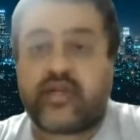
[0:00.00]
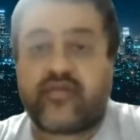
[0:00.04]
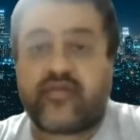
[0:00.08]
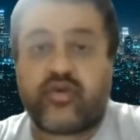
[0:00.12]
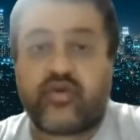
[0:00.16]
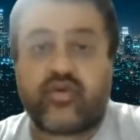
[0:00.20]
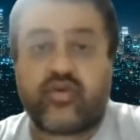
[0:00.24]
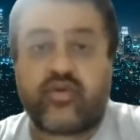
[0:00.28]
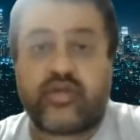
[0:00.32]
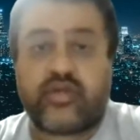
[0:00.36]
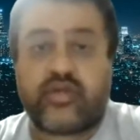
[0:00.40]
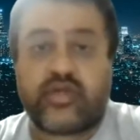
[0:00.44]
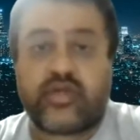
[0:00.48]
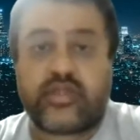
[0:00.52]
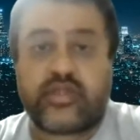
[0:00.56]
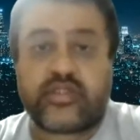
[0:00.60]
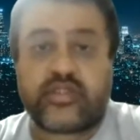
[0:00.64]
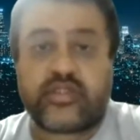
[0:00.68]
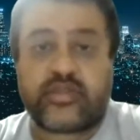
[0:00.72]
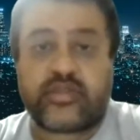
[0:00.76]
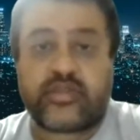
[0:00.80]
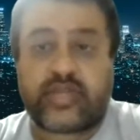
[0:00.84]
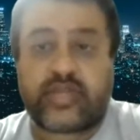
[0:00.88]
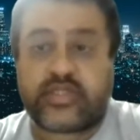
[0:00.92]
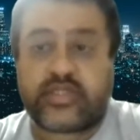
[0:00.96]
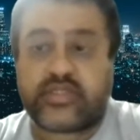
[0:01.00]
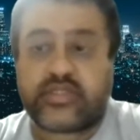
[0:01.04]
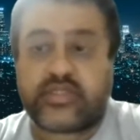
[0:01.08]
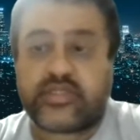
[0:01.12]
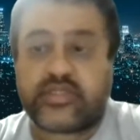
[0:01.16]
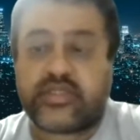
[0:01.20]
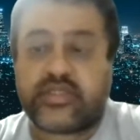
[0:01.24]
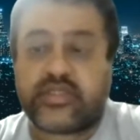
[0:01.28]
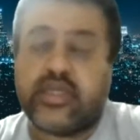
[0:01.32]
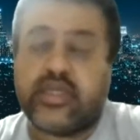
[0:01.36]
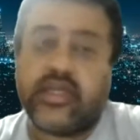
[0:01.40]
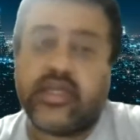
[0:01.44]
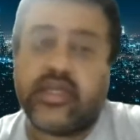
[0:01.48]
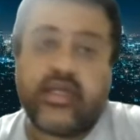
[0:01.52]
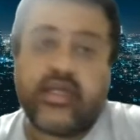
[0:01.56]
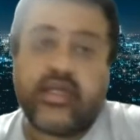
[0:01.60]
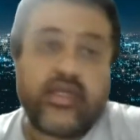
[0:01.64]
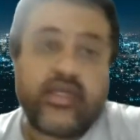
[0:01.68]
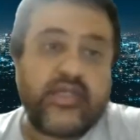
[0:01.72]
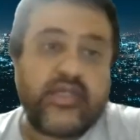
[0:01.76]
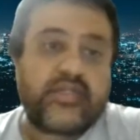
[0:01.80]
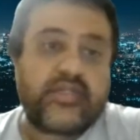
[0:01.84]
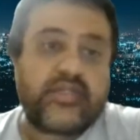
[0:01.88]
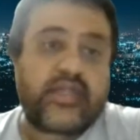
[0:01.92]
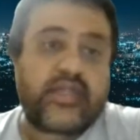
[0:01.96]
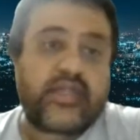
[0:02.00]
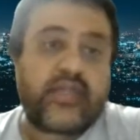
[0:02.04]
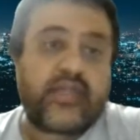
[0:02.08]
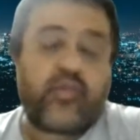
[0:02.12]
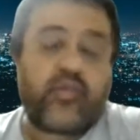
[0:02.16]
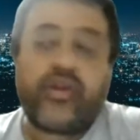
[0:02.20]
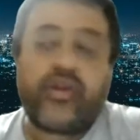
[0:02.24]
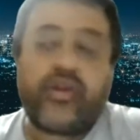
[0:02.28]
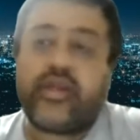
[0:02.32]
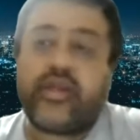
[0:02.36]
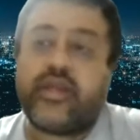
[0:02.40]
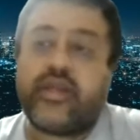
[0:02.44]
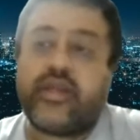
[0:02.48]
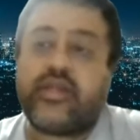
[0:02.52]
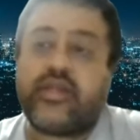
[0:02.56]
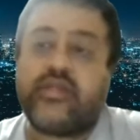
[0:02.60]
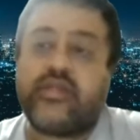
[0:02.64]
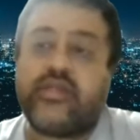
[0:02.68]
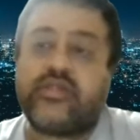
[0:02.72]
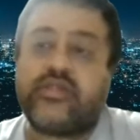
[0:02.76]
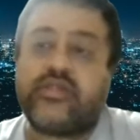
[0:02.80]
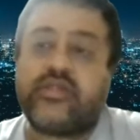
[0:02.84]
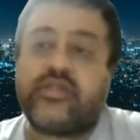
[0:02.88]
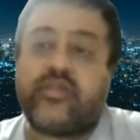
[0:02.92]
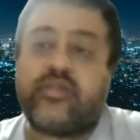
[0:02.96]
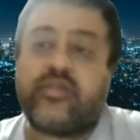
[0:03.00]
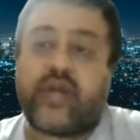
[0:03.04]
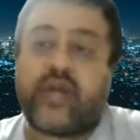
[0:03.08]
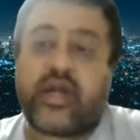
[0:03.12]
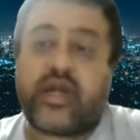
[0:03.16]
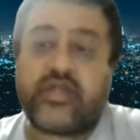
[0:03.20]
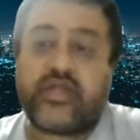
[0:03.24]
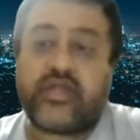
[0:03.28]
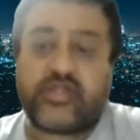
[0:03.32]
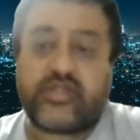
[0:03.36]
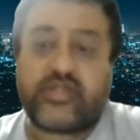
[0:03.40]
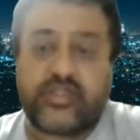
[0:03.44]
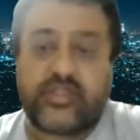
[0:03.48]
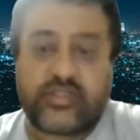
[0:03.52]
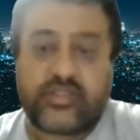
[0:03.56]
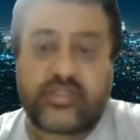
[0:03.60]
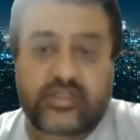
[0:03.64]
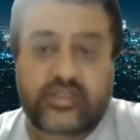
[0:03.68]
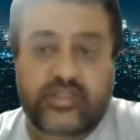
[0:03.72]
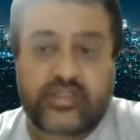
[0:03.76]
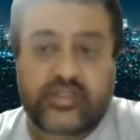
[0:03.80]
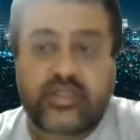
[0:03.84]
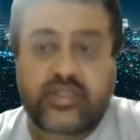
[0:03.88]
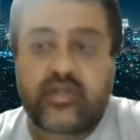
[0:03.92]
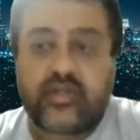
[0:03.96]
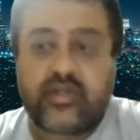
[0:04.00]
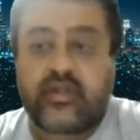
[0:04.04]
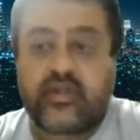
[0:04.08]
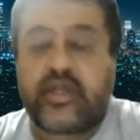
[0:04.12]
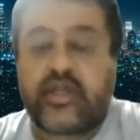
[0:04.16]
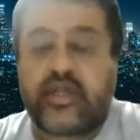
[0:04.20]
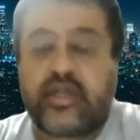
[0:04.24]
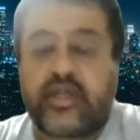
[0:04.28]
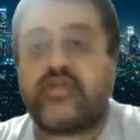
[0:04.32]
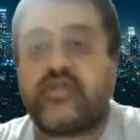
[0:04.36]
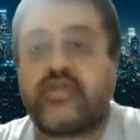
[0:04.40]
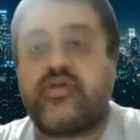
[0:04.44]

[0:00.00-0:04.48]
if you don't increase the prices. Second point here is the margins, right?